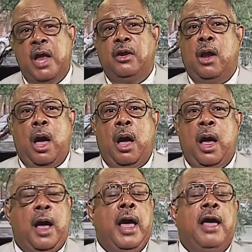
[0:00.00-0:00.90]

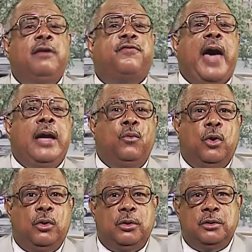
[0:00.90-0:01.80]
nah, it's fighting
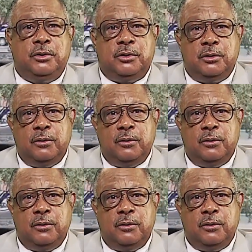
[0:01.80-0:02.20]
words.